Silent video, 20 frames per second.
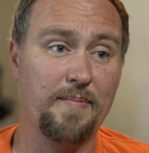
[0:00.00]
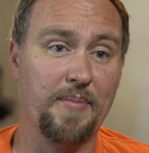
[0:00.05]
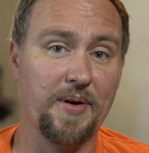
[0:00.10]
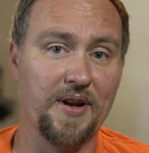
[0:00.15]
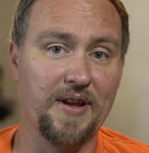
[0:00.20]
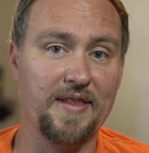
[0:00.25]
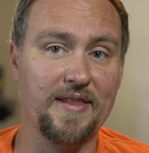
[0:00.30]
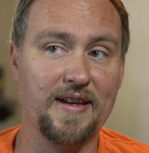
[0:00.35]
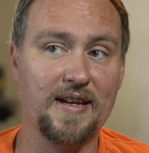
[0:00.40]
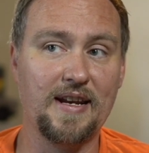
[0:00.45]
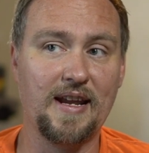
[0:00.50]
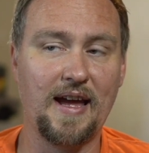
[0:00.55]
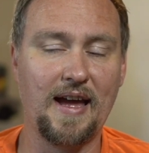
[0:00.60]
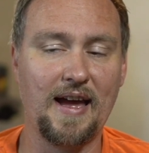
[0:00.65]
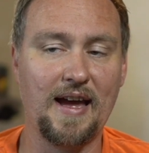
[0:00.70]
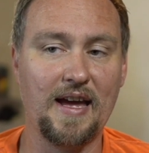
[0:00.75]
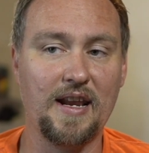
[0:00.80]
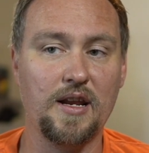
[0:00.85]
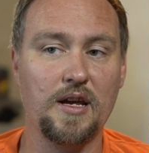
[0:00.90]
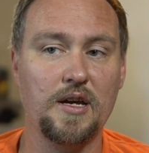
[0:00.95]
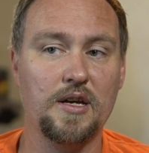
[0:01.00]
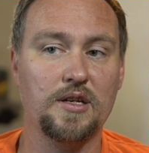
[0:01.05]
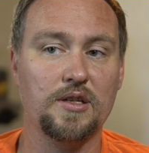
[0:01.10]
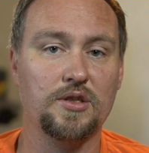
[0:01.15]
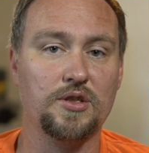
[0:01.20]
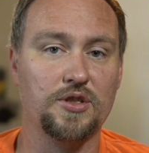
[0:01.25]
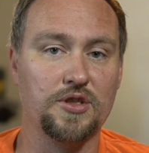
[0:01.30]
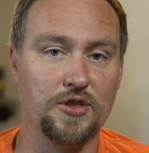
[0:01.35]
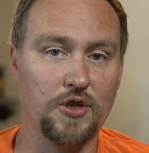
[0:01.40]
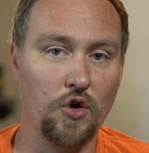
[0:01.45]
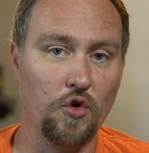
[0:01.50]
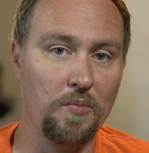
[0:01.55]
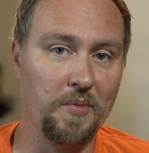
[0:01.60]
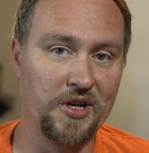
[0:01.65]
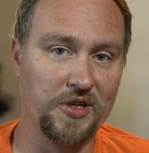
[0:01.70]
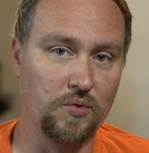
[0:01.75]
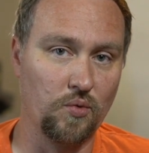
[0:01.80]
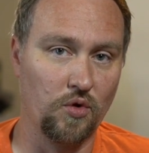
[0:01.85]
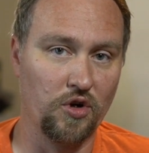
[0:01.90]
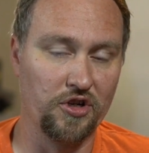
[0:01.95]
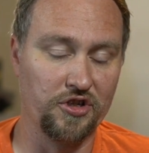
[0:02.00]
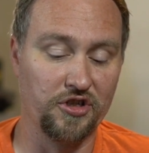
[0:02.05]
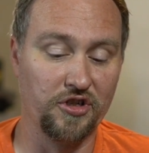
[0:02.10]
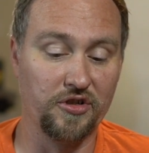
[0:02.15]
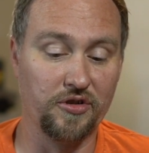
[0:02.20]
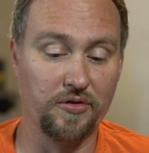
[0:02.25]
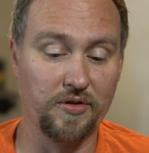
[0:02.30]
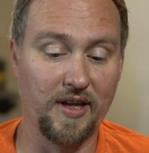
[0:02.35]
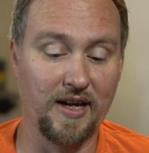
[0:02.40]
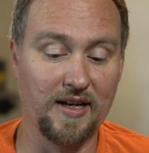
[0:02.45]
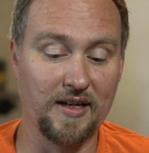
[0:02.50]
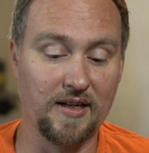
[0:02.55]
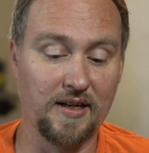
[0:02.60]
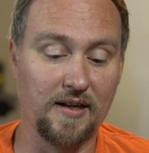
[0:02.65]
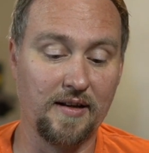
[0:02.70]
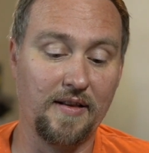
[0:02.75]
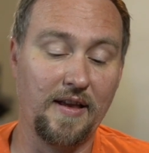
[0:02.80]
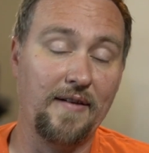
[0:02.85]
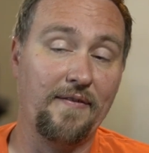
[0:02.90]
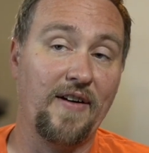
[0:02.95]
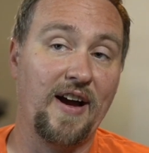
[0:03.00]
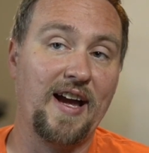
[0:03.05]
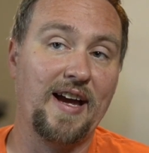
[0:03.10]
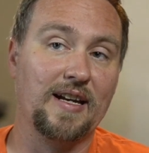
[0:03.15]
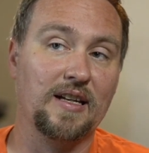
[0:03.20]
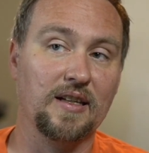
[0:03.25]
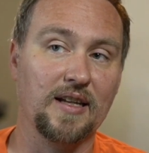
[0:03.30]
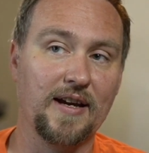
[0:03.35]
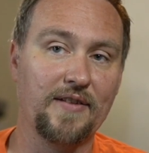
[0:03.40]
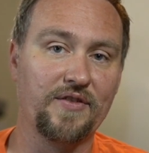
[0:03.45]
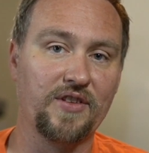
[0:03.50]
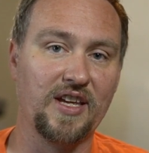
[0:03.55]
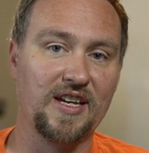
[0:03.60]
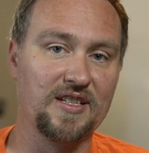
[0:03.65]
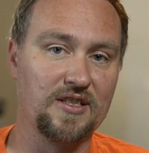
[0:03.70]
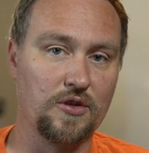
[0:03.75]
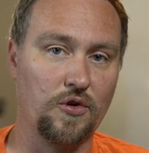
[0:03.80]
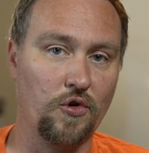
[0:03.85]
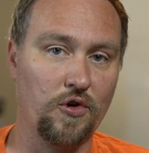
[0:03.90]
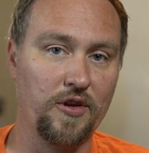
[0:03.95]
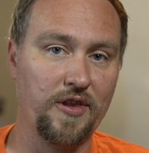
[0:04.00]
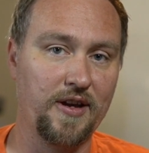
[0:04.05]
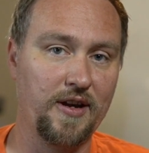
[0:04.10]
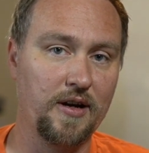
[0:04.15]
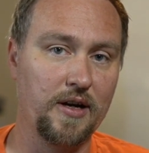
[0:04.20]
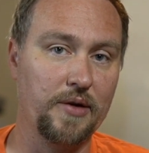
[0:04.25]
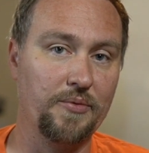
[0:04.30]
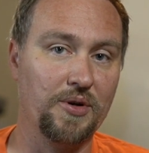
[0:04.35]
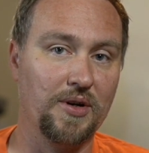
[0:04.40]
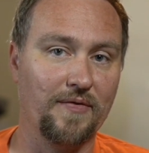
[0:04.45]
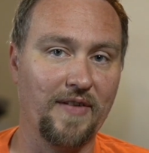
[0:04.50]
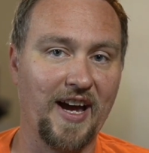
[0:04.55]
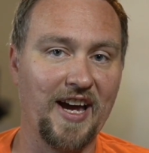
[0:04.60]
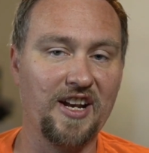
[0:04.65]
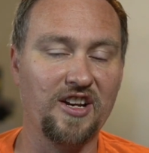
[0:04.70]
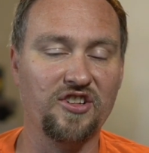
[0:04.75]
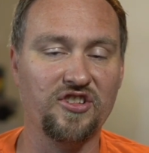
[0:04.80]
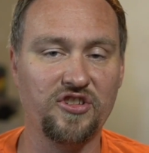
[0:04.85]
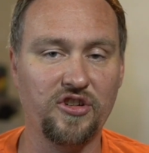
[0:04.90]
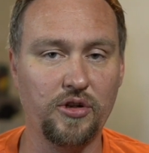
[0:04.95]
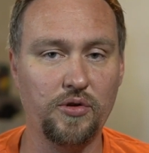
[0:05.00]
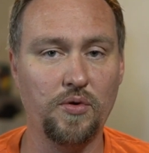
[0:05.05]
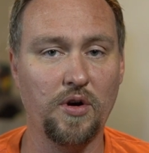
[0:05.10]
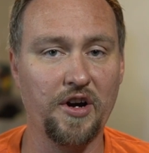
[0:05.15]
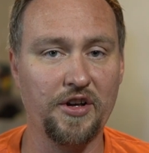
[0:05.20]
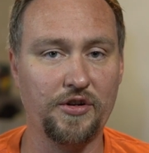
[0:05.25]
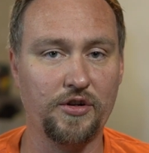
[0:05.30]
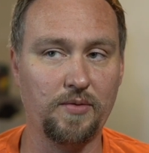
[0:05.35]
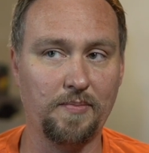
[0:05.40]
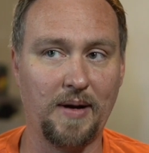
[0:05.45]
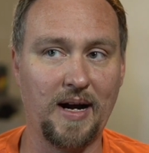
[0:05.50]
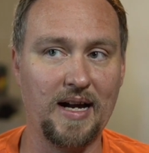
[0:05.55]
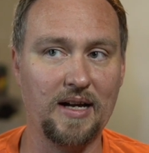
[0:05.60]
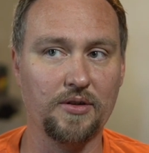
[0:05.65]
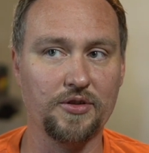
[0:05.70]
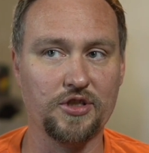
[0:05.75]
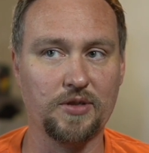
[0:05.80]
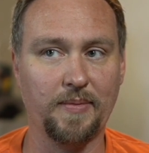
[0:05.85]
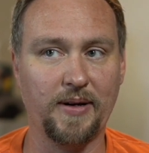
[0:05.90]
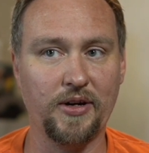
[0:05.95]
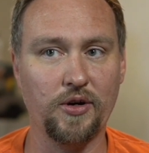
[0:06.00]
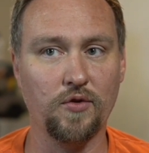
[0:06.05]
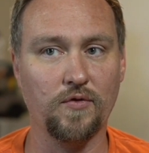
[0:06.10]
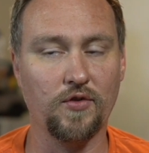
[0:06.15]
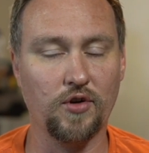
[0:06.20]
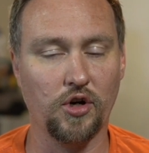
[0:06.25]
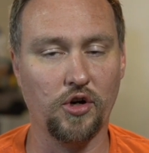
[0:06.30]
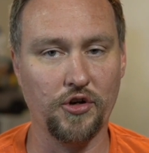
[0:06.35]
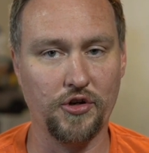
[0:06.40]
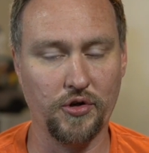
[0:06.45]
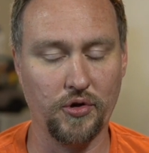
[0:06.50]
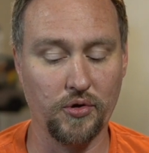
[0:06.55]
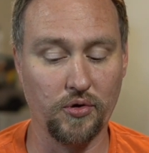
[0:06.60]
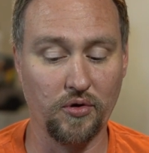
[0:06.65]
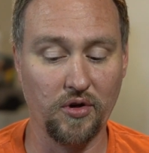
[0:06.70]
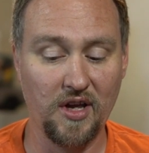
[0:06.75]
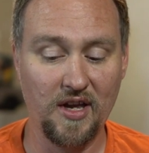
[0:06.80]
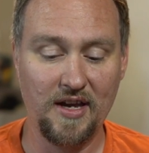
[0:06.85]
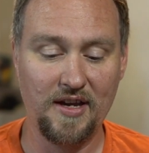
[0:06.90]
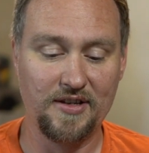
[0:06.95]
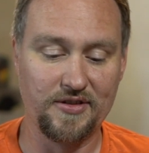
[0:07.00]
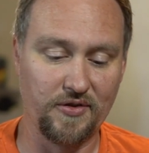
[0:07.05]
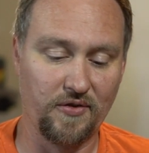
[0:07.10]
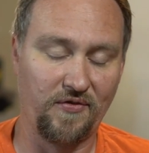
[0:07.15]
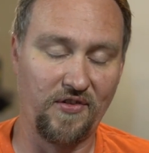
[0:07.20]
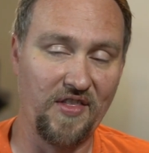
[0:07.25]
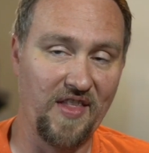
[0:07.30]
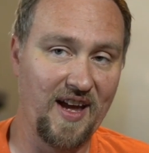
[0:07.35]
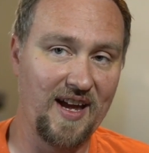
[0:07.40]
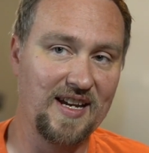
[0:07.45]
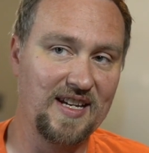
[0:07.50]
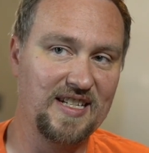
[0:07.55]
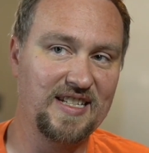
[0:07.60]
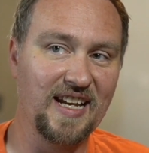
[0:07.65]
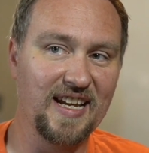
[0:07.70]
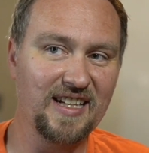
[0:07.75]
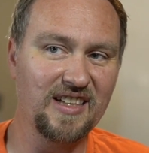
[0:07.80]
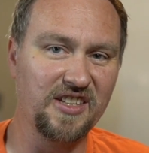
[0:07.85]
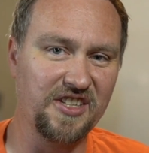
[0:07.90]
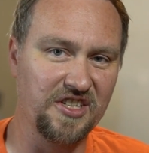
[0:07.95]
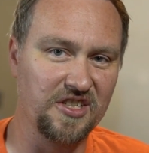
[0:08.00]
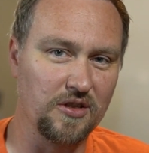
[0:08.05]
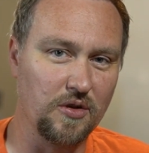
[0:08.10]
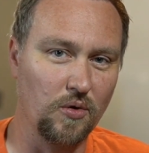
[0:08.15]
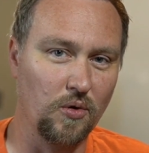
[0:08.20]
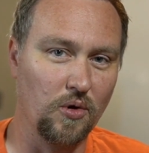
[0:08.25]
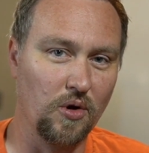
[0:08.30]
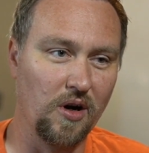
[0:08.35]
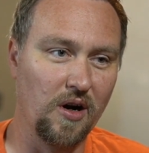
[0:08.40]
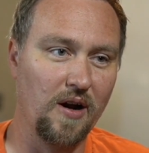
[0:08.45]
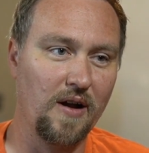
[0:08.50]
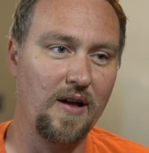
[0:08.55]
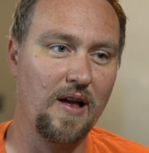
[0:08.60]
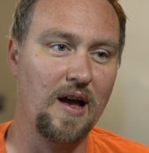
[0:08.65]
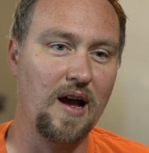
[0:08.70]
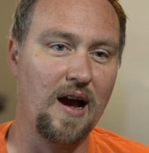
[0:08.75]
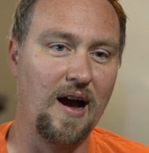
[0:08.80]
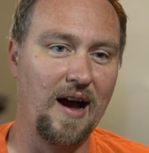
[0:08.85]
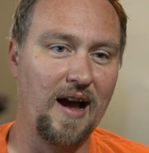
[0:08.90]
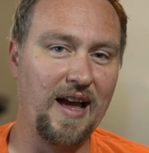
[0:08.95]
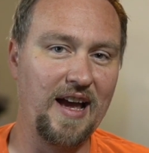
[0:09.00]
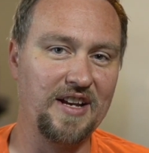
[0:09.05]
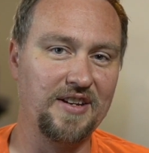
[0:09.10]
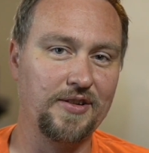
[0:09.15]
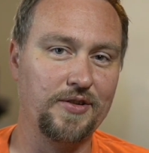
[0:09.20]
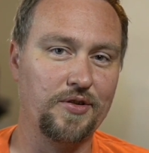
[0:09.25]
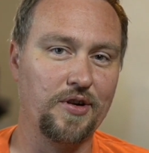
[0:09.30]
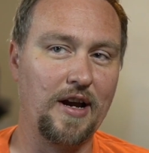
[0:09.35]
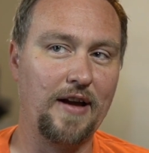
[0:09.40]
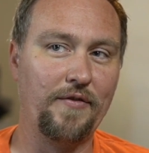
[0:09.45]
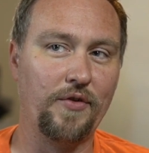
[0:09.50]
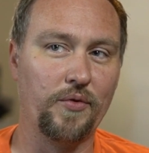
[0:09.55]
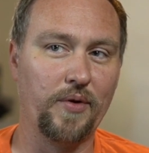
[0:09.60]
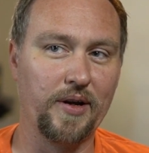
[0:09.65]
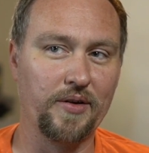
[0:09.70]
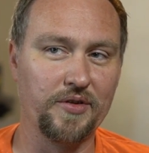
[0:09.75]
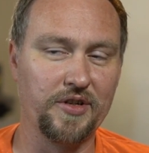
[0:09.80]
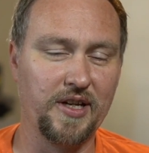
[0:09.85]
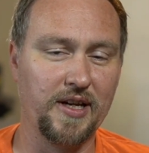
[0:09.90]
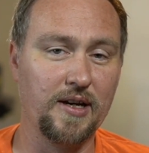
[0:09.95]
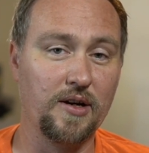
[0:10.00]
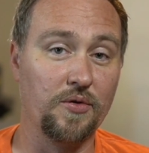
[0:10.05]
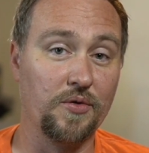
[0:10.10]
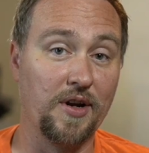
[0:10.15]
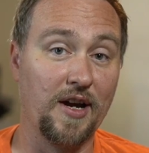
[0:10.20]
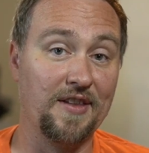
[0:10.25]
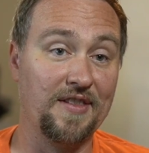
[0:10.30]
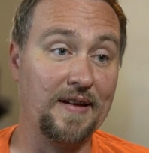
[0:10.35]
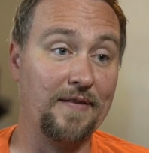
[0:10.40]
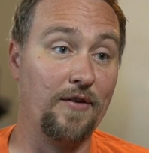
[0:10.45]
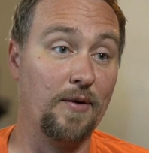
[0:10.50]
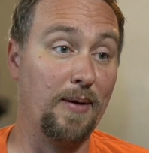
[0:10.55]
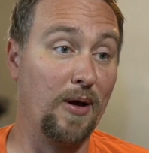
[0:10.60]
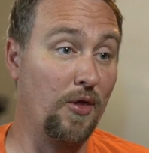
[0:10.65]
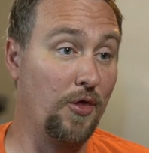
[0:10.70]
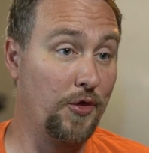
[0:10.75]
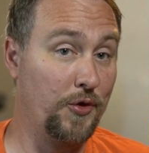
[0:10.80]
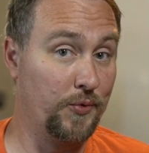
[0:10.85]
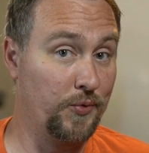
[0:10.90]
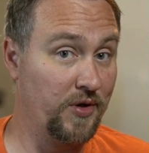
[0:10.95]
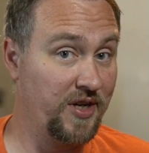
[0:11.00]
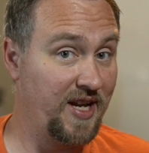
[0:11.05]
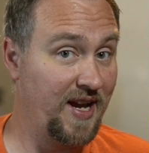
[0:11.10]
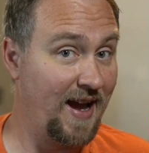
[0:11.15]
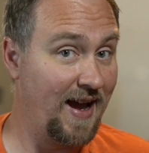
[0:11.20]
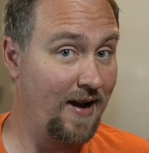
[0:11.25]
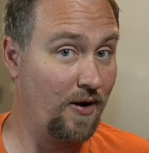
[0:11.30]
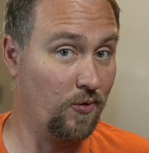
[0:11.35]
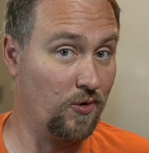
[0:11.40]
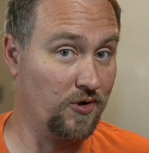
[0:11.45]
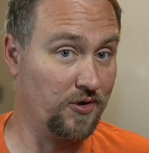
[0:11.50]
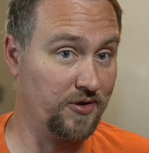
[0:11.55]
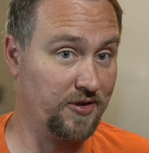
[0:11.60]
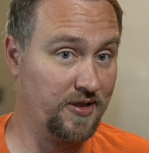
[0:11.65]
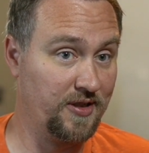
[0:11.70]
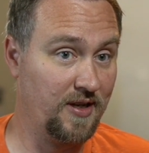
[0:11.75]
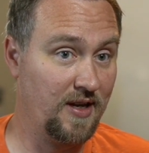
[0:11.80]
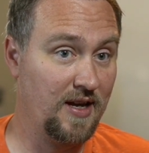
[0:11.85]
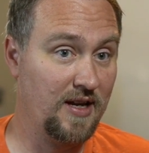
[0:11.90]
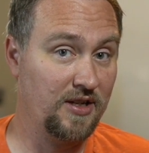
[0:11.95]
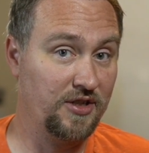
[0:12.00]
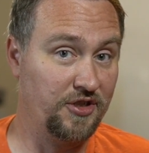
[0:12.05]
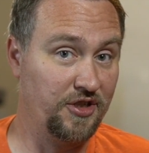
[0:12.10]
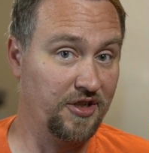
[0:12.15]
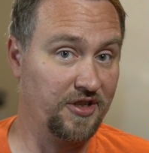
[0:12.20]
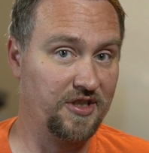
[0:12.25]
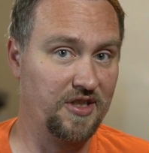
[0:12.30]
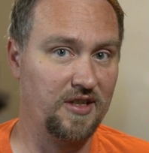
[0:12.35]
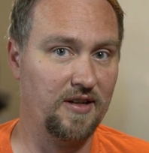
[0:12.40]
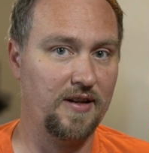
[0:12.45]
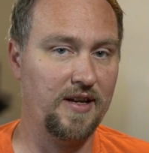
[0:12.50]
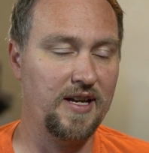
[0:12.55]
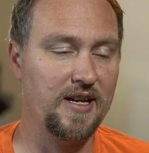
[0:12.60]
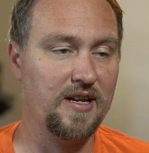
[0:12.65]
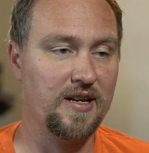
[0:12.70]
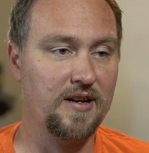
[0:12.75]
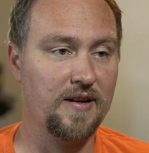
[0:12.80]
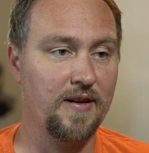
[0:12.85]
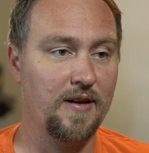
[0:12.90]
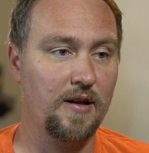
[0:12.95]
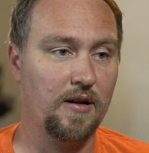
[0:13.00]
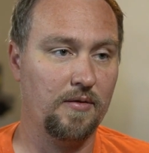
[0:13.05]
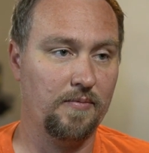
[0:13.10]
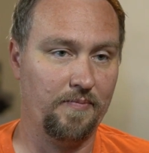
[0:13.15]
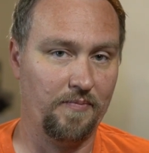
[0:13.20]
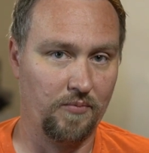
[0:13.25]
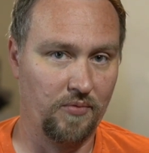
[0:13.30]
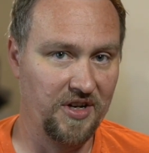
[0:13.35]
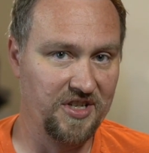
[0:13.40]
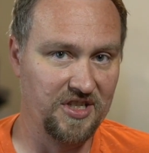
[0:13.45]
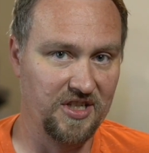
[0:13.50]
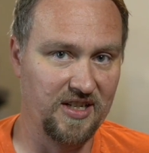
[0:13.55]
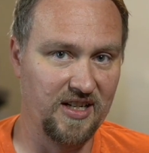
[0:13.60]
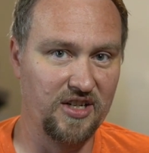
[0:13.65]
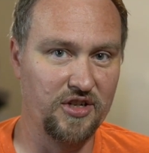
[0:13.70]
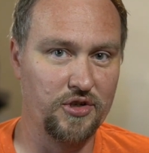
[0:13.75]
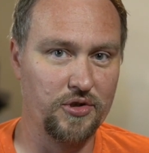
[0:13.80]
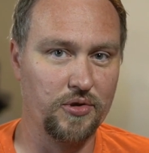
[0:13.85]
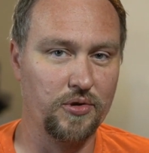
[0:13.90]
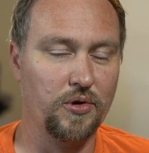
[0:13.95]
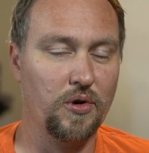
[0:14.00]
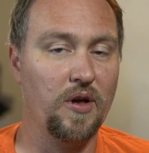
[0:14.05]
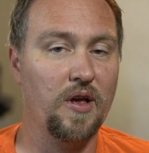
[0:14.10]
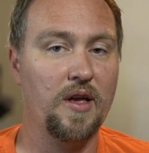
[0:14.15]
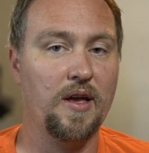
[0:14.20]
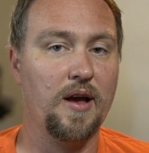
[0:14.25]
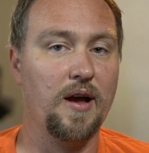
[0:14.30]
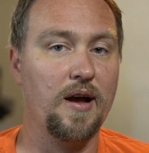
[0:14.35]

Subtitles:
but I then had so much work to do that day. If I had left that score there, it would have added 200 miles to my overall total. So for that daily score, I had to drive around town, I think for about 3 hours, just in residential,